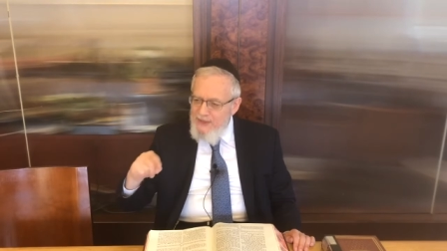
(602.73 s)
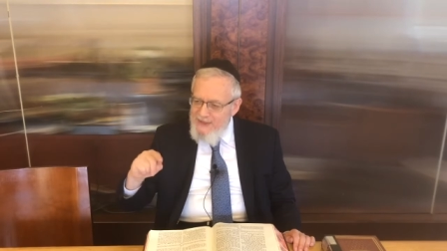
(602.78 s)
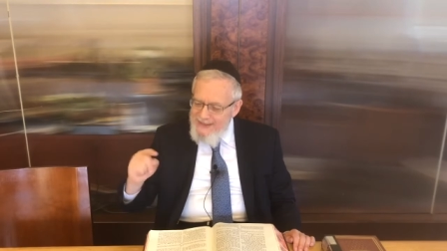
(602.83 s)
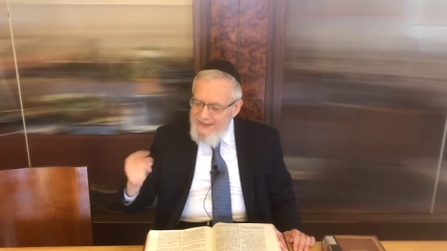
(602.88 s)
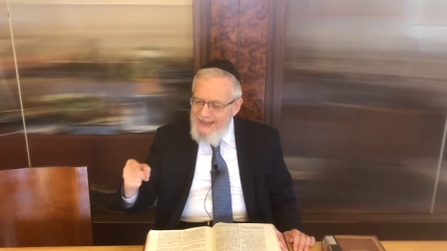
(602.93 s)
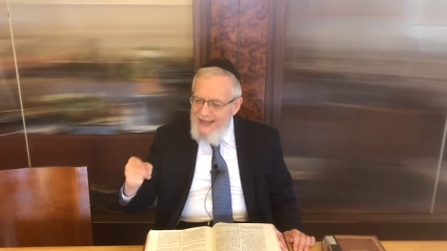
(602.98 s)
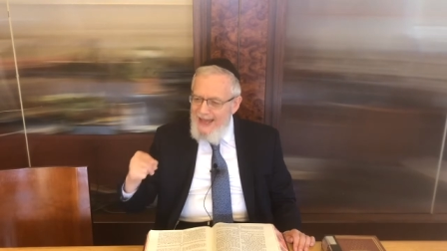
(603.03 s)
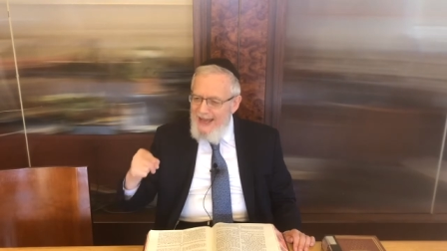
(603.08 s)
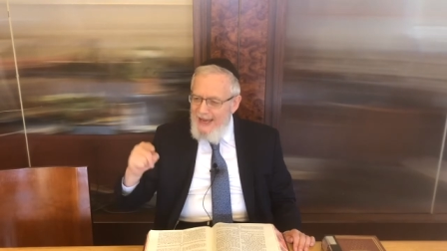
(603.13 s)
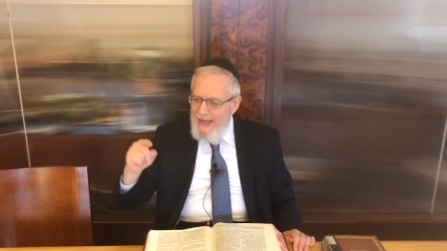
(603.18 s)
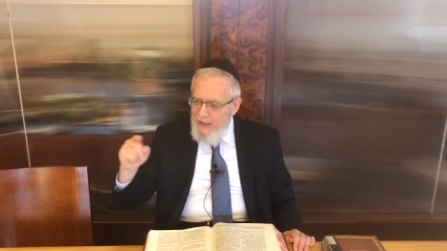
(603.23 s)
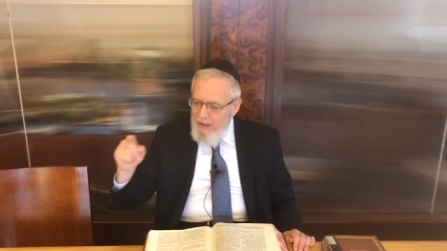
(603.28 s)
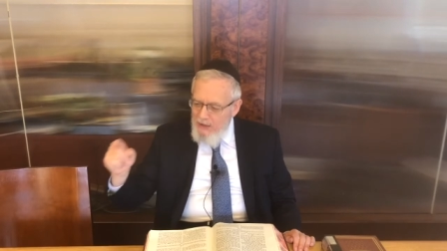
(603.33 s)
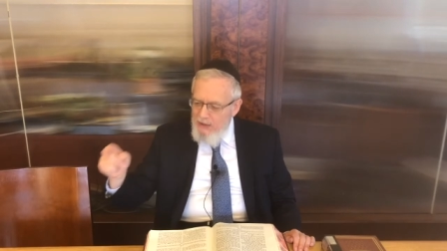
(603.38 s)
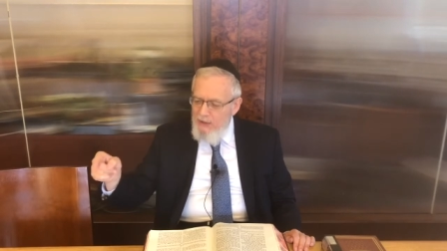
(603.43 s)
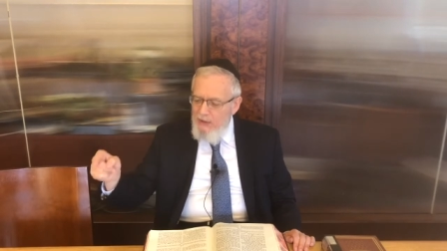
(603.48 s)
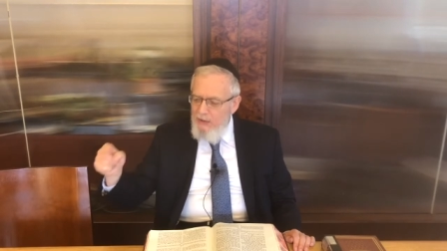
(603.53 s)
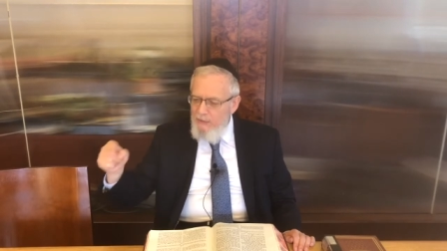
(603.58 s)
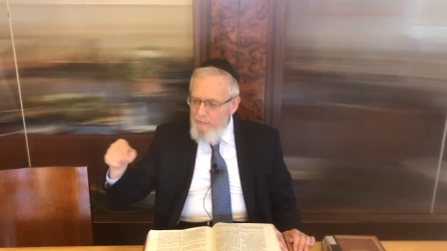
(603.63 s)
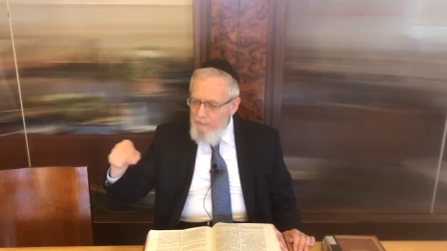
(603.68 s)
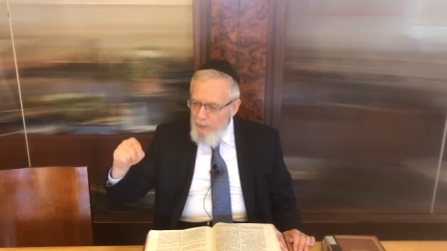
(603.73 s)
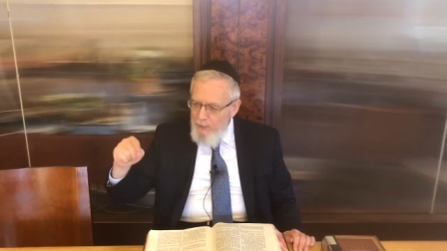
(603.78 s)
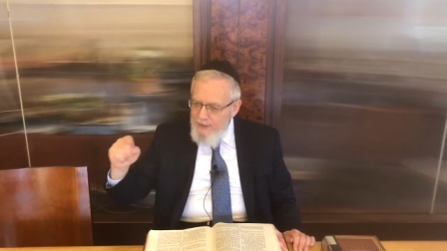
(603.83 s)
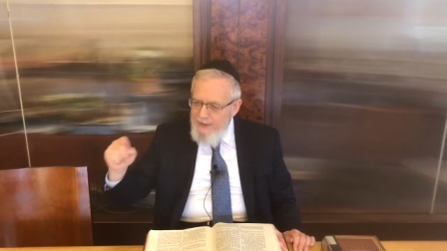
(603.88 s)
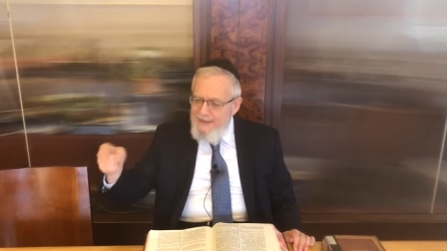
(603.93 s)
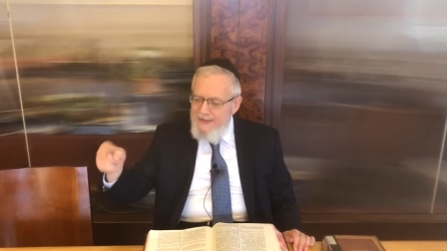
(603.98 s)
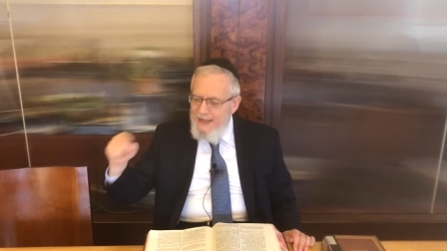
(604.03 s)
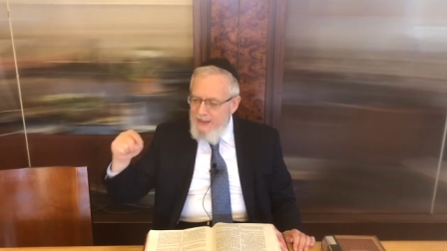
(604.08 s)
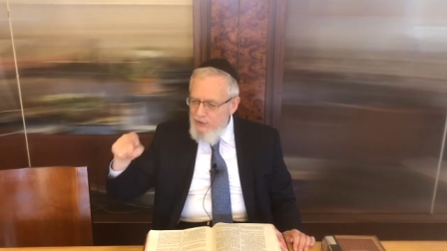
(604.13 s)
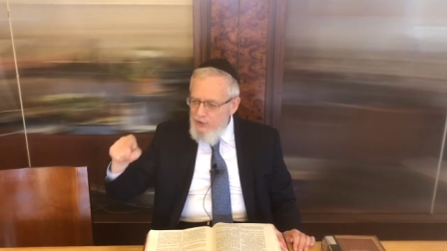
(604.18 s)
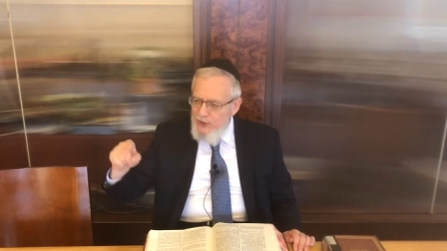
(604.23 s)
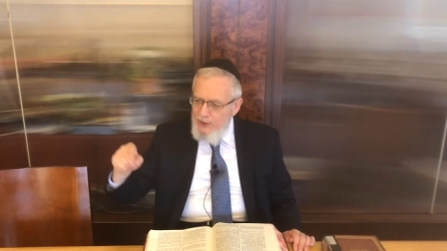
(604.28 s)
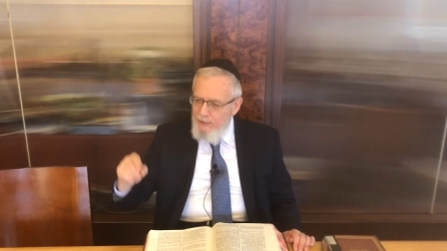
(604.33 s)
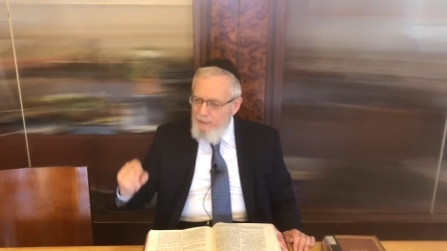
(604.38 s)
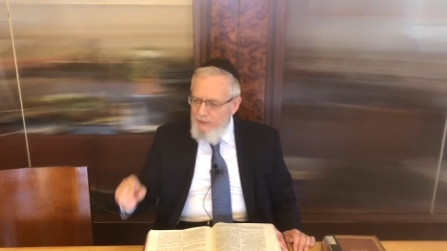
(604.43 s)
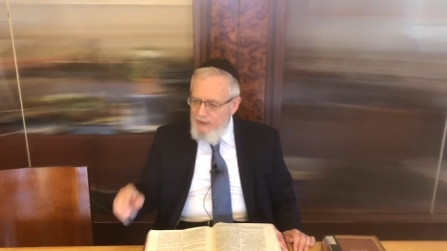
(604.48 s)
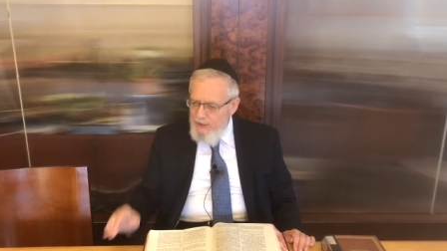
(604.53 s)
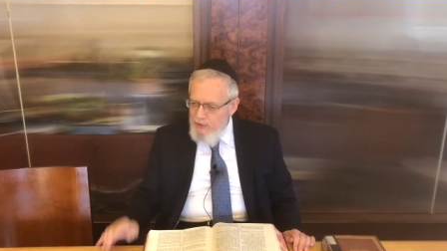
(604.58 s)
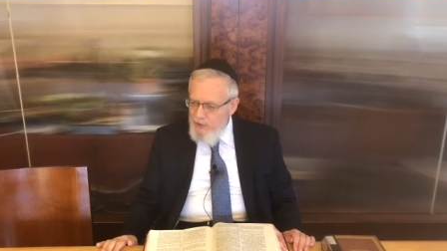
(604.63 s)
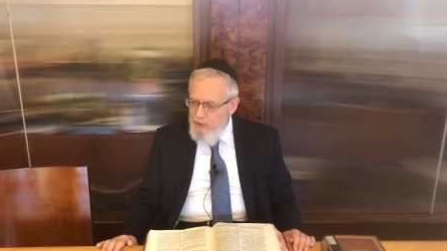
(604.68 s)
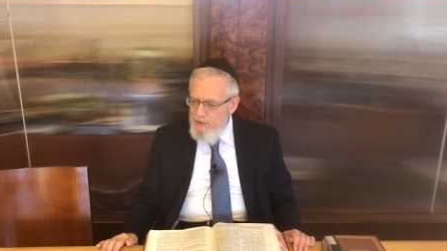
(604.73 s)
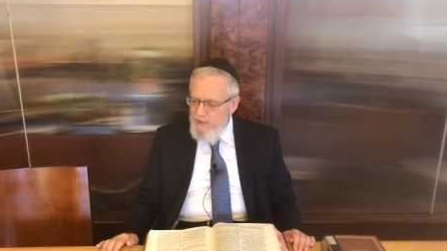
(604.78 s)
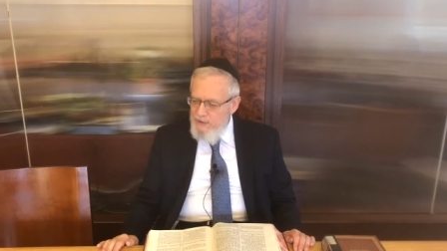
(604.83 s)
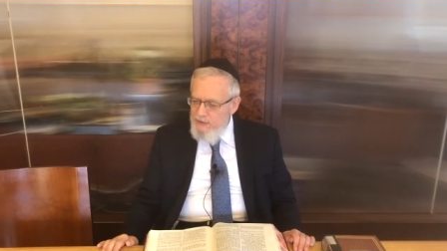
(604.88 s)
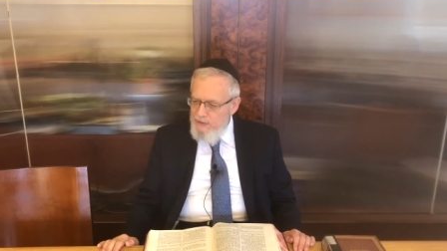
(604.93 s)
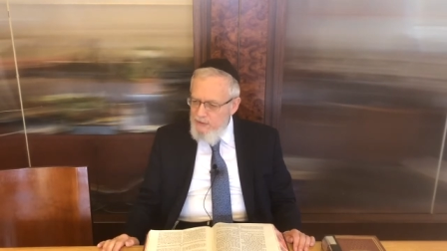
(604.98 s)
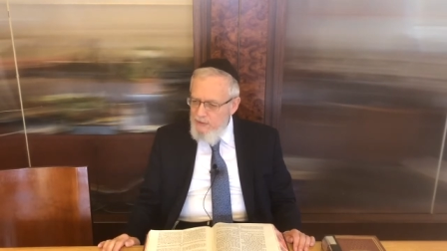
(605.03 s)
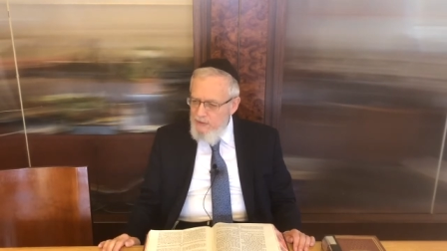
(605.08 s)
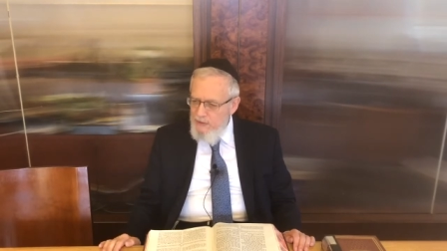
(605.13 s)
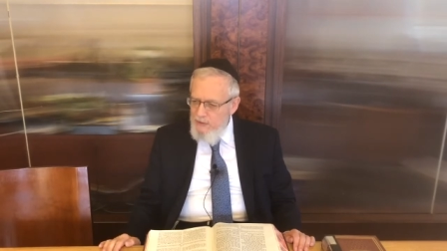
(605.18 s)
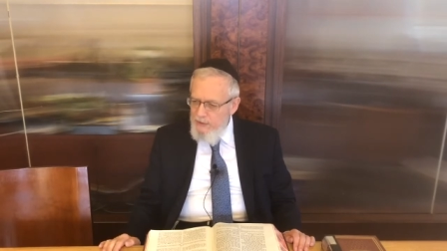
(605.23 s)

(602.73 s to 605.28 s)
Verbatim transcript: the slack for the 10 generations.